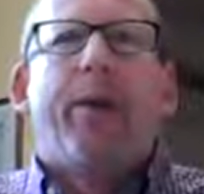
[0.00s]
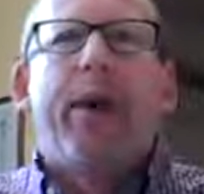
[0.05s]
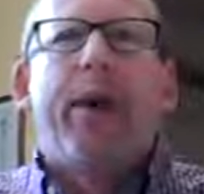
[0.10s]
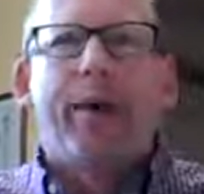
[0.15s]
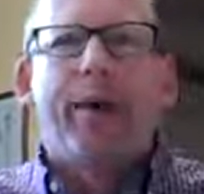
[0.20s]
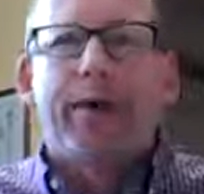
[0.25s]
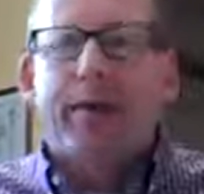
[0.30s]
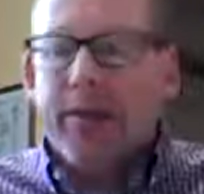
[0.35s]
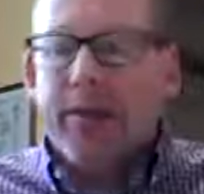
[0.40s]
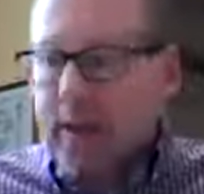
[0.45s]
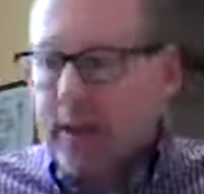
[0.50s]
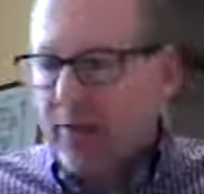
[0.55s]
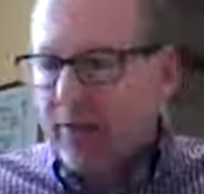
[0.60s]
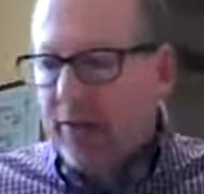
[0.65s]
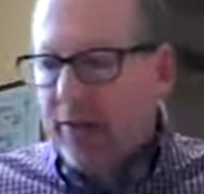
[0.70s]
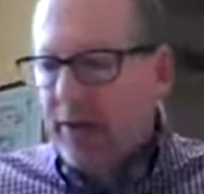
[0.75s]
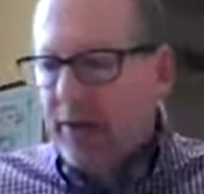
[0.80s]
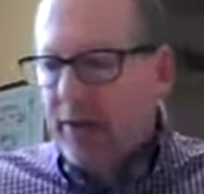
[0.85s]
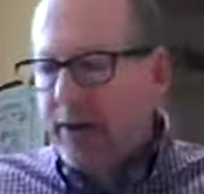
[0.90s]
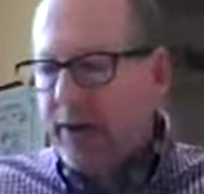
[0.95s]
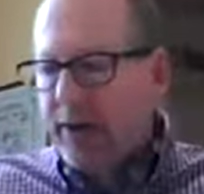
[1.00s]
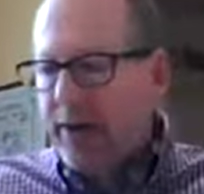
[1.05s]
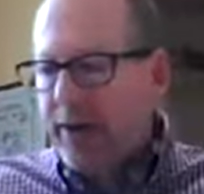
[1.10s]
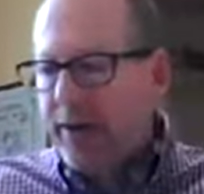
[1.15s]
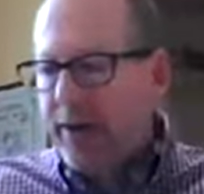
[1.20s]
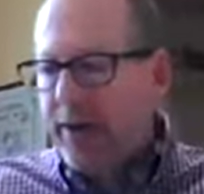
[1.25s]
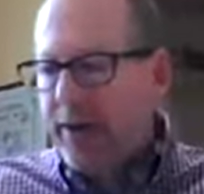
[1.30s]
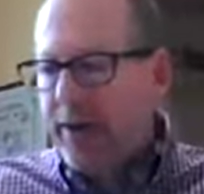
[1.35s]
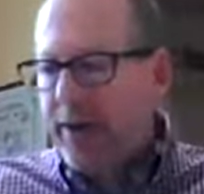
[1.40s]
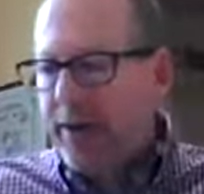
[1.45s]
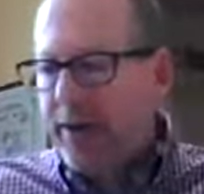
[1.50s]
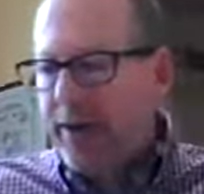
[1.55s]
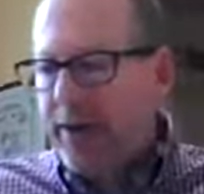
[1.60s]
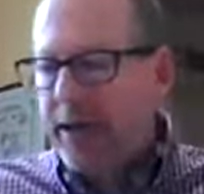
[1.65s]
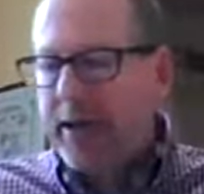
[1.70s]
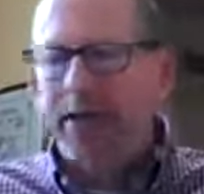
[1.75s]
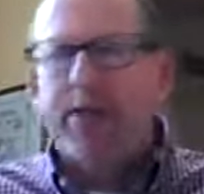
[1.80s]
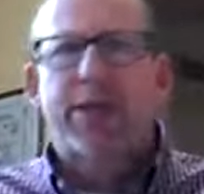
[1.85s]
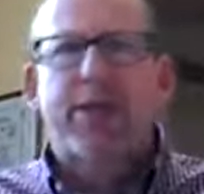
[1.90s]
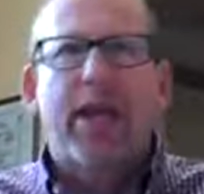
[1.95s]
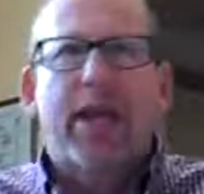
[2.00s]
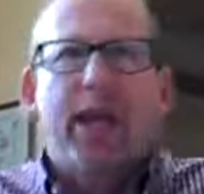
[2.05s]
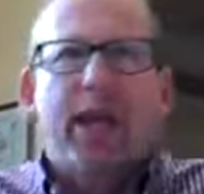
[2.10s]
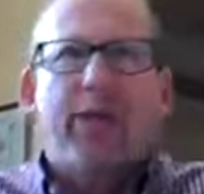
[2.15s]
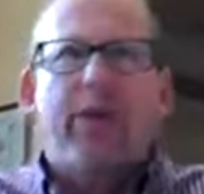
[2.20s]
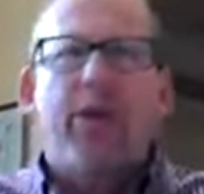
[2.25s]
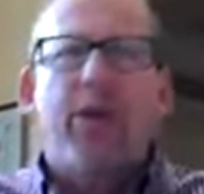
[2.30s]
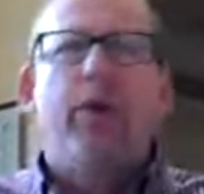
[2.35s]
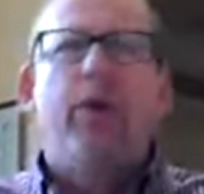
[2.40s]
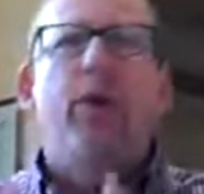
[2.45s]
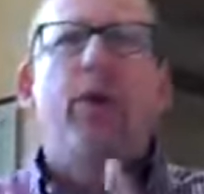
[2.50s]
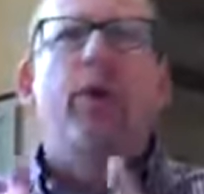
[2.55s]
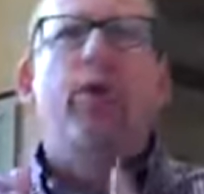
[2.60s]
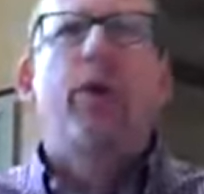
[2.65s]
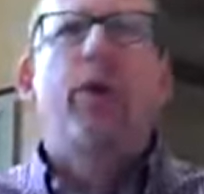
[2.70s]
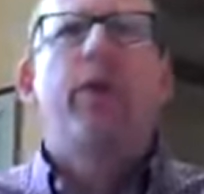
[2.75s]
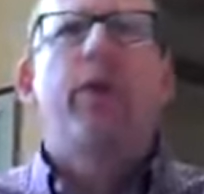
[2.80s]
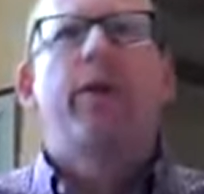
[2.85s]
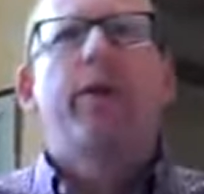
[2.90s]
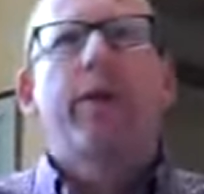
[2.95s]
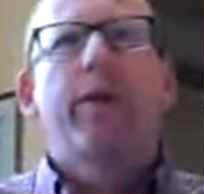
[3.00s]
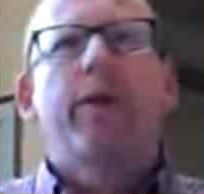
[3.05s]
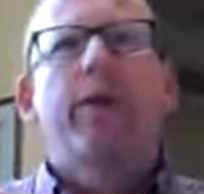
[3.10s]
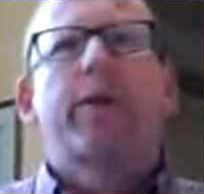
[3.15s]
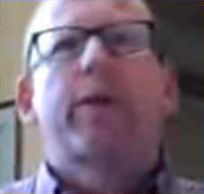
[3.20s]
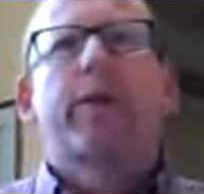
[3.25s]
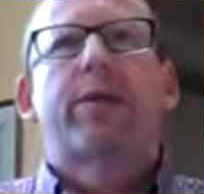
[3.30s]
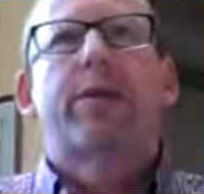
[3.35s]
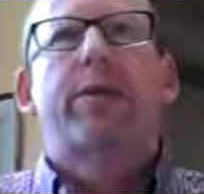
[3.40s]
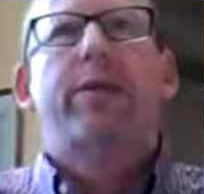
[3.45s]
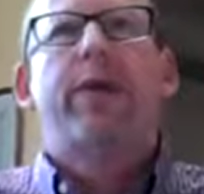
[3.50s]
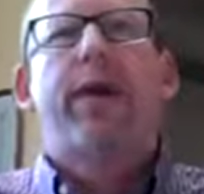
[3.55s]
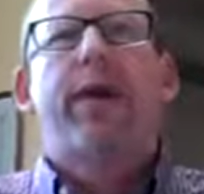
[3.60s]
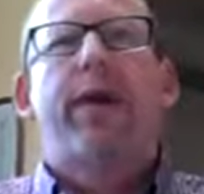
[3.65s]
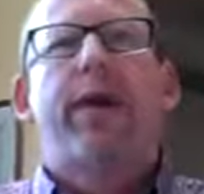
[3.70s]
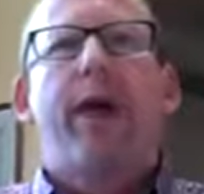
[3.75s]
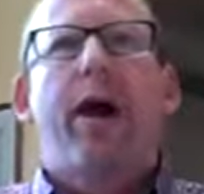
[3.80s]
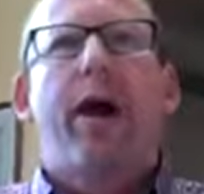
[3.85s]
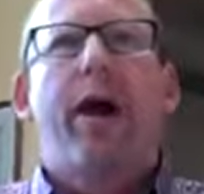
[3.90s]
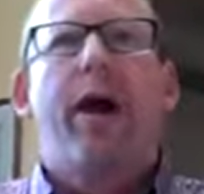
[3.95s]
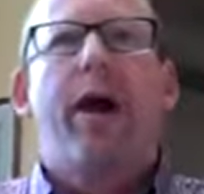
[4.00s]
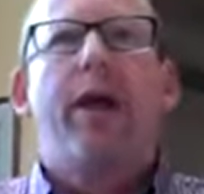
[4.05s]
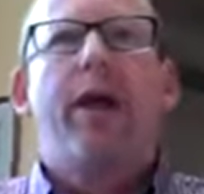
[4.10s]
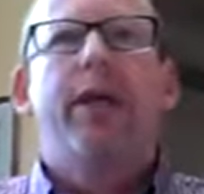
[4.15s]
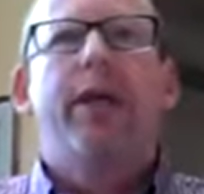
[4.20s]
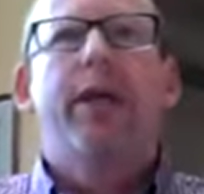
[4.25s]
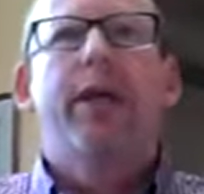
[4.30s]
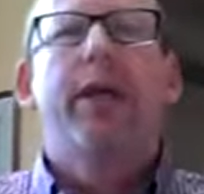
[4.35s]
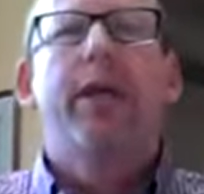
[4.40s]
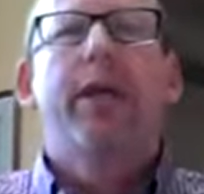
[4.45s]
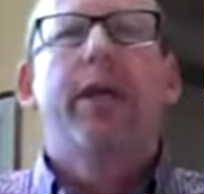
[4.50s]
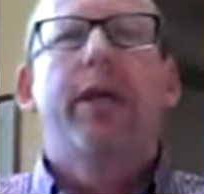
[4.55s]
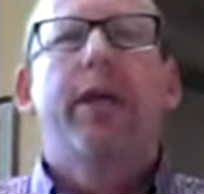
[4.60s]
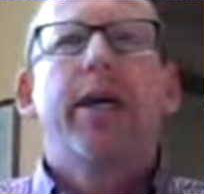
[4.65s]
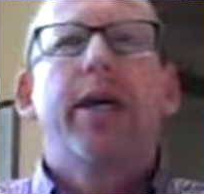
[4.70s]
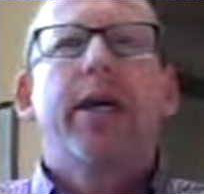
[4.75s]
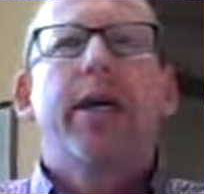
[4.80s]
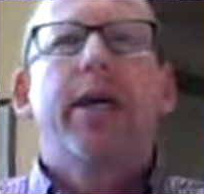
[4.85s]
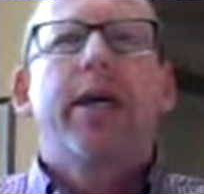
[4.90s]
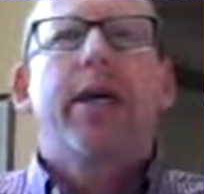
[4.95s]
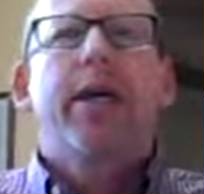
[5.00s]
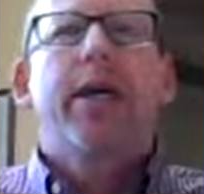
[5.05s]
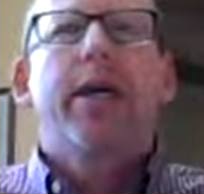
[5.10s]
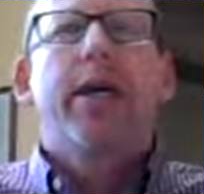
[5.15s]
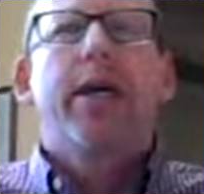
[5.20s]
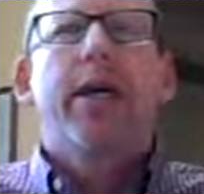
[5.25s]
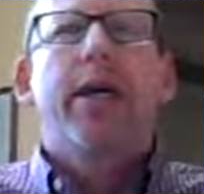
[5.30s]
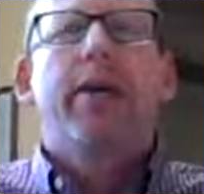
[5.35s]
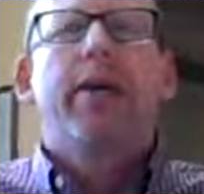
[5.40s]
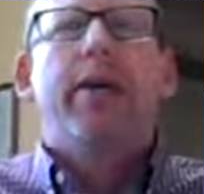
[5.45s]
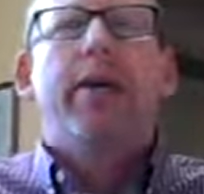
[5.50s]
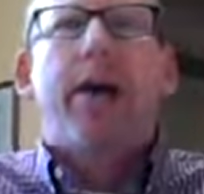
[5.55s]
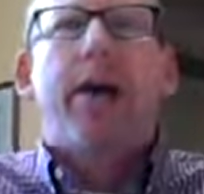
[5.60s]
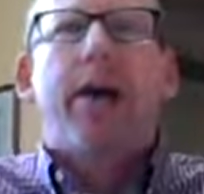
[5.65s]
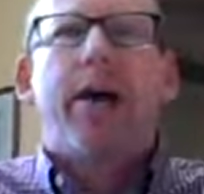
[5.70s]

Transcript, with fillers: We have a Savior, a Savior who reveals the very heart of